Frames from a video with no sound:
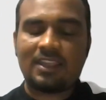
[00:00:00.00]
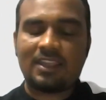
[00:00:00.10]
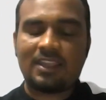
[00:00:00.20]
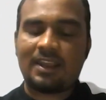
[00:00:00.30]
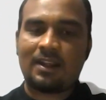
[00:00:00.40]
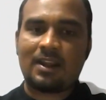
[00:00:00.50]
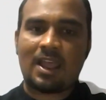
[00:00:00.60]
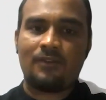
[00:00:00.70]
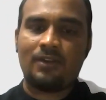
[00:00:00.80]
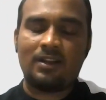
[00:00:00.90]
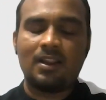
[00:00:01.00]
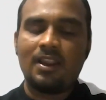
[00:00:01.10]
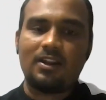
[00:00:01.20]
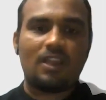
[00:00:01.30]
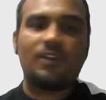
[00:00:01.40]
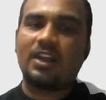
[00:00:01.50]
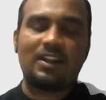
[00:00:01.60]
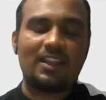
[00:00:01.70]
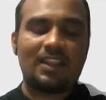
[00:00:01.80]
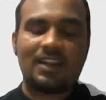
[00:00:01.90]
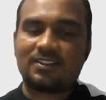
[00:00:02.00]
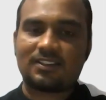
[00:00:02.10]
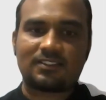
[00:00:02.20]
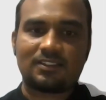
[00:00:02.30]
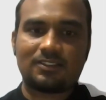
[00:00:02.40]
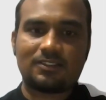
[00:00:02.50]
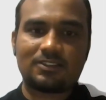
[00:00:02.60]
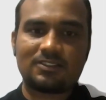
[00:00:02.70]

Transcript: then I will definitely get success.